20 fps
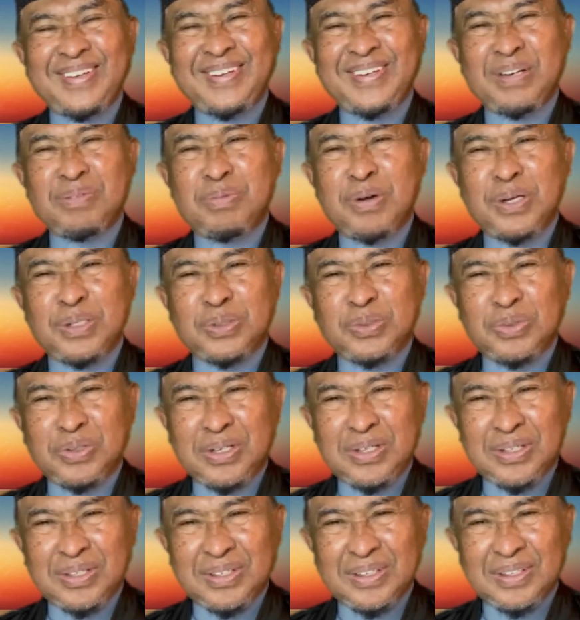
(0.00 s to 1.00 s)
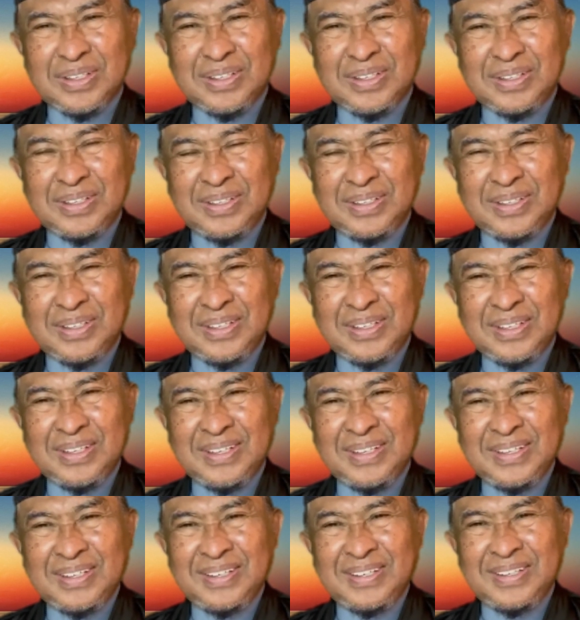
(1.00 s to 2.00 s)
The boy took the
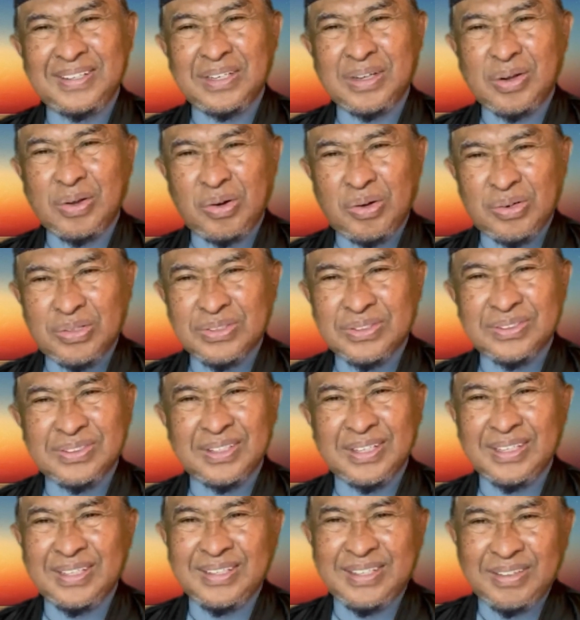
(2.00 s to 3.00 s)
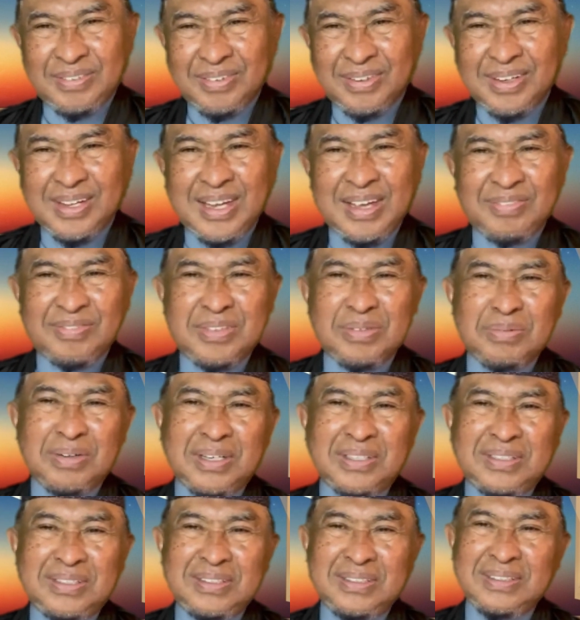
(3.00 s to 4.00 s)
clothes and gave the
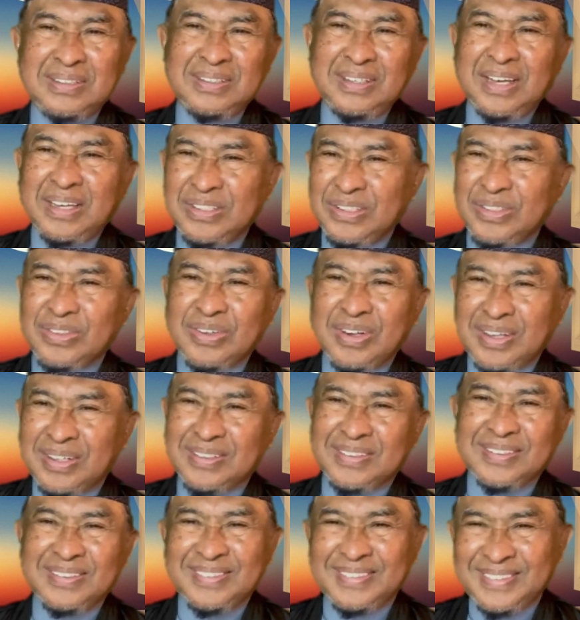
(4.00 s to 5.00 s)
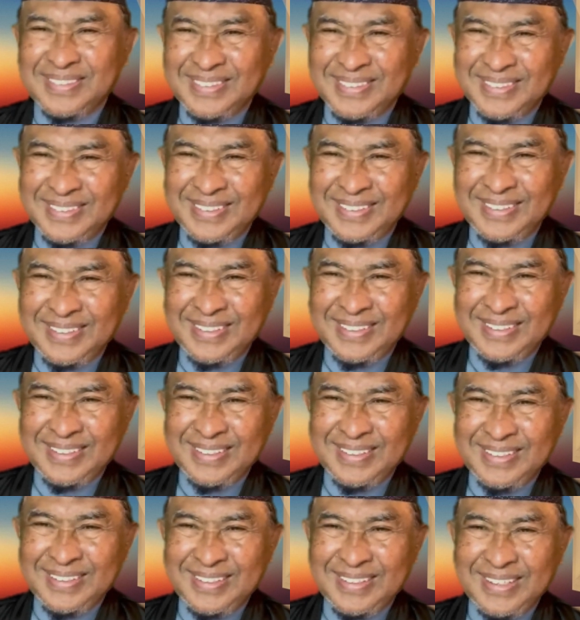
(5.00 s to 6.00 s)
money and he ran.
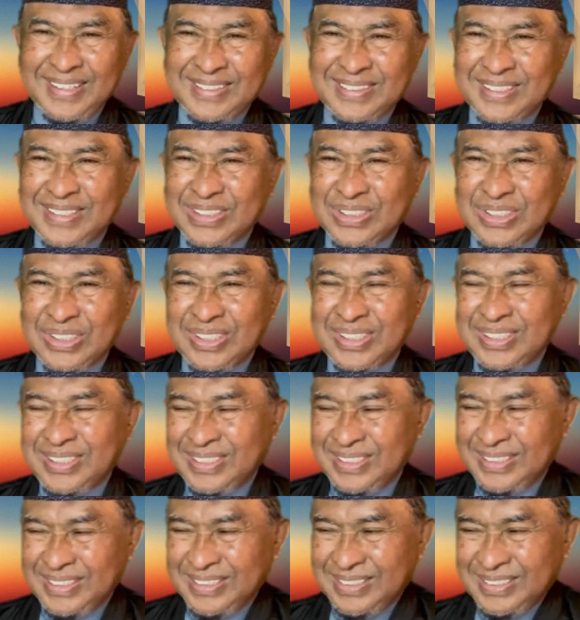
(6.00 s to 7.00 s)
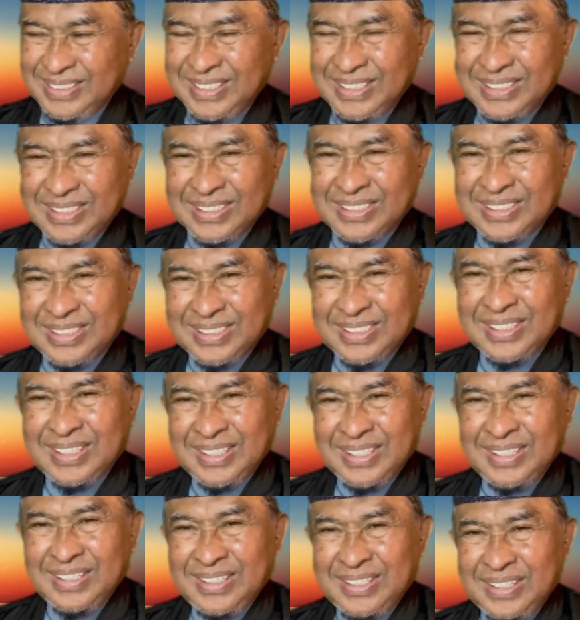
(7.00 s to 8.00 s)
He said, sir, this is
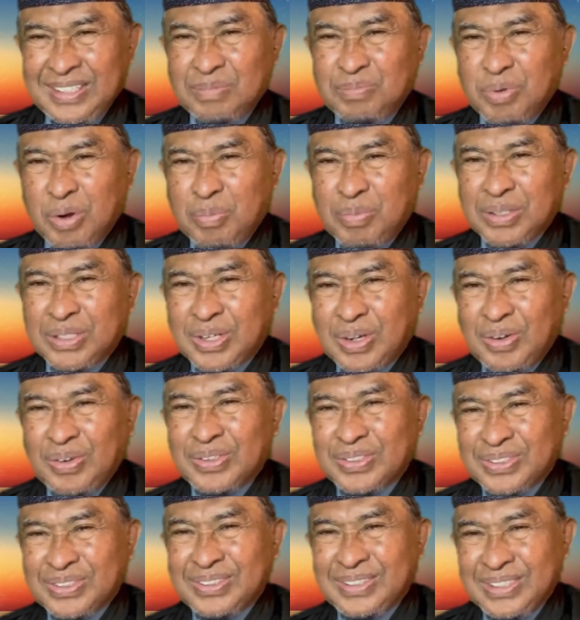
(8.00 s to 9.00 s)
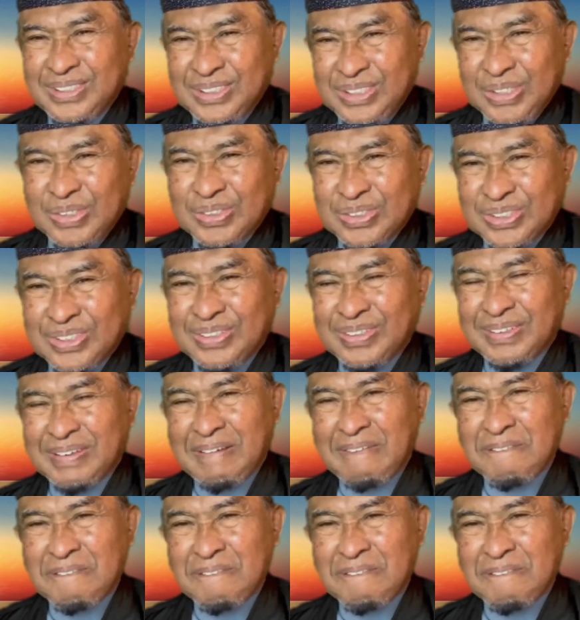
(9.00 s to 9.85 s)
the Prophet clothes. It's yours now.